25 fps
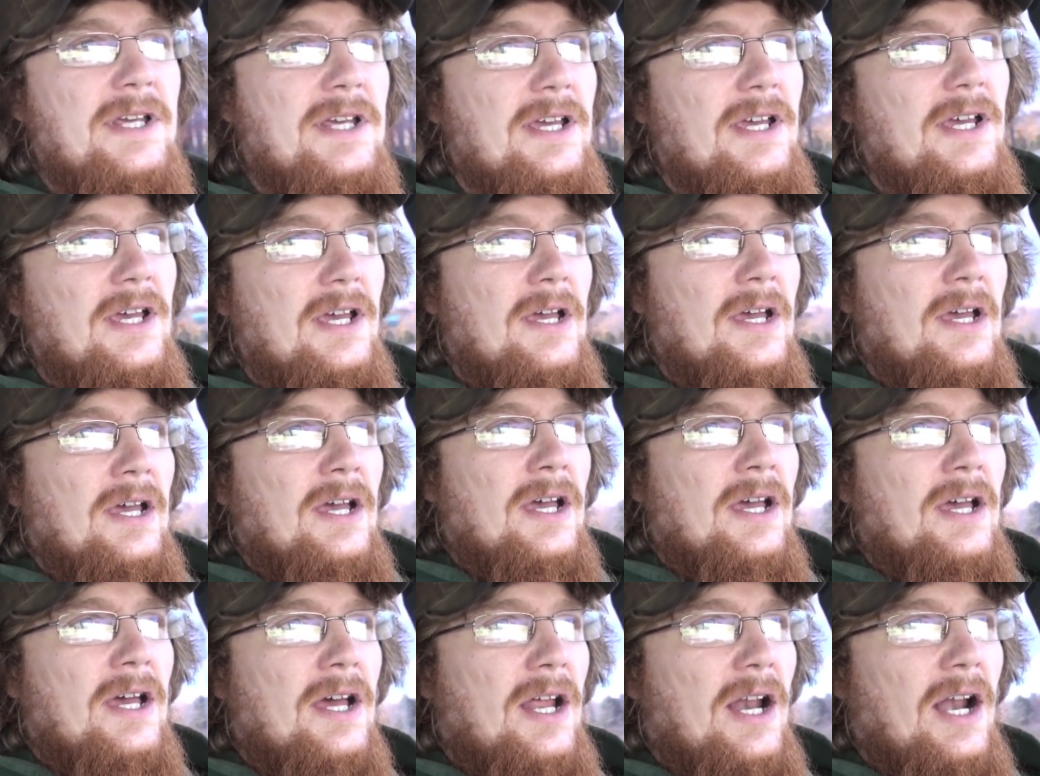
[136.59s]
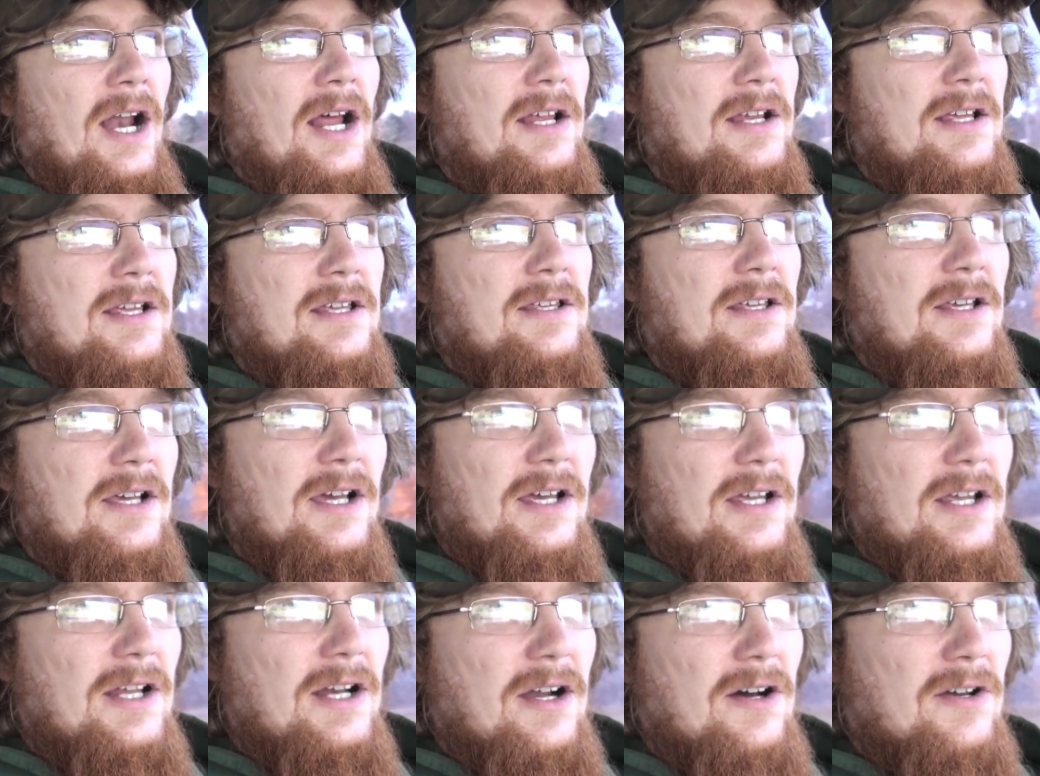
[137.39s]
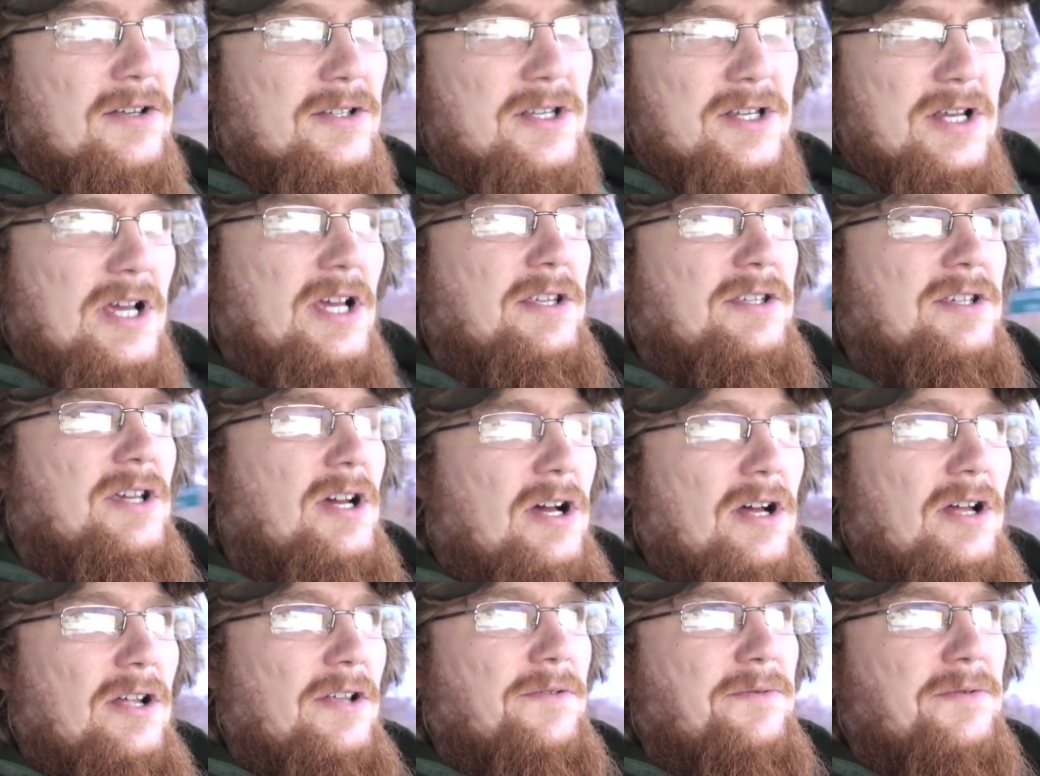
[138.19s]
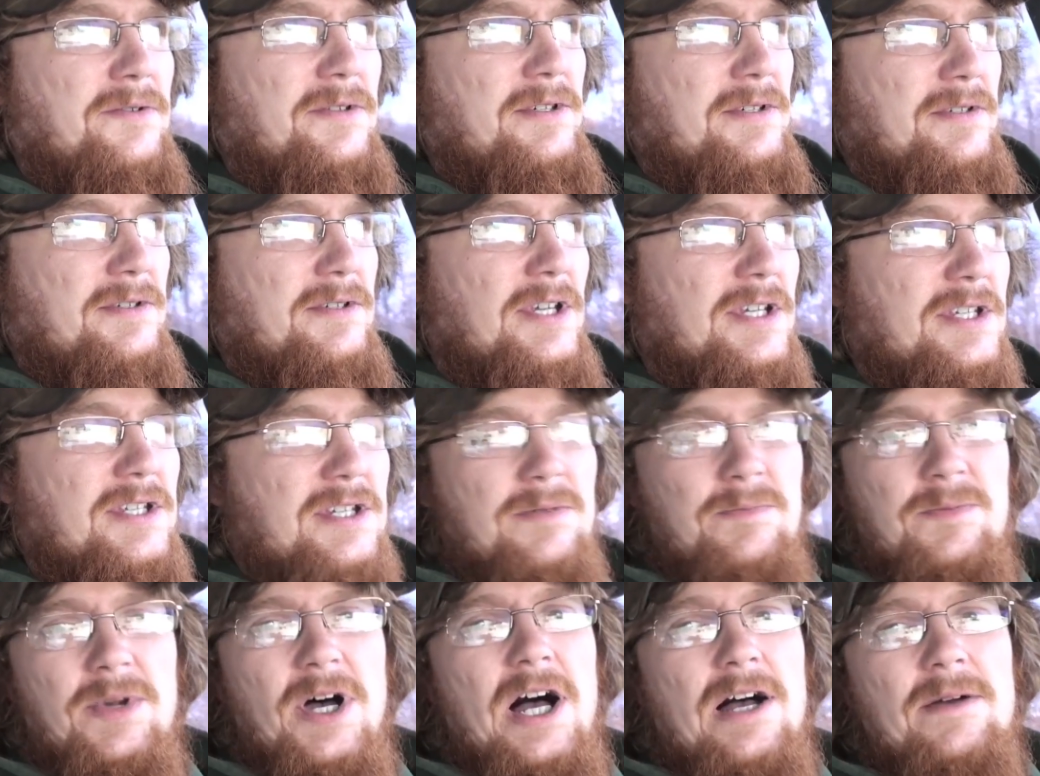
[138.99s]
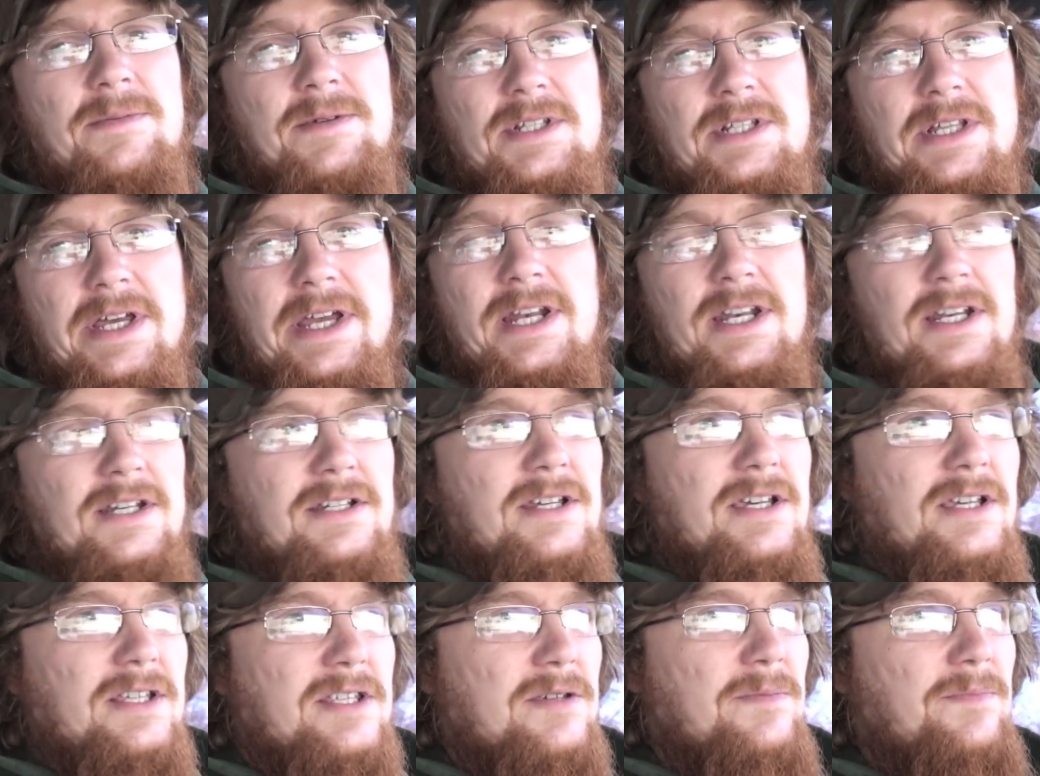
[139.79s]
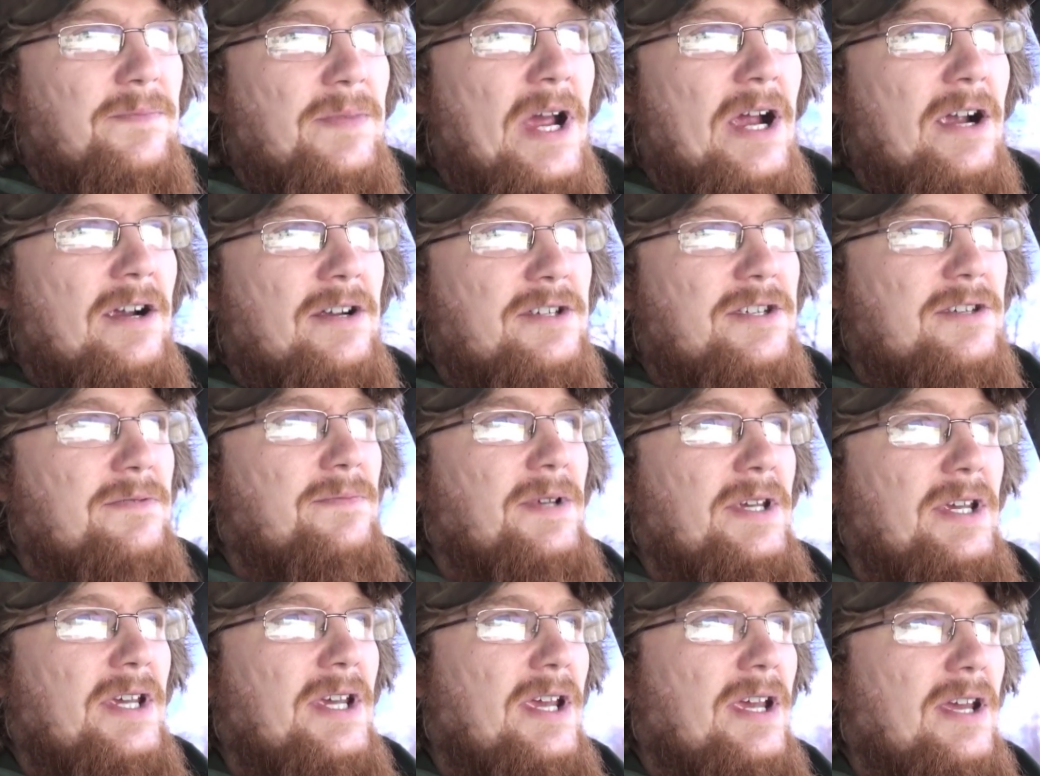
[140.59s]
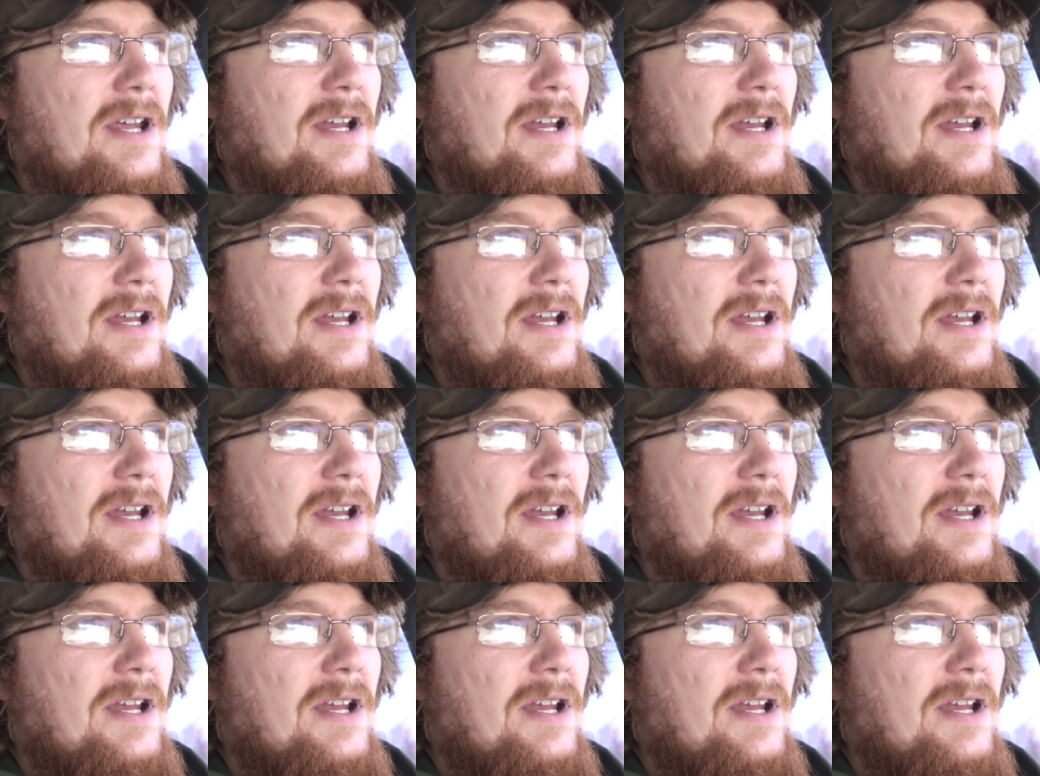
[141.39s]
And I, you know, so I was all discombobulated because it embarrassed me,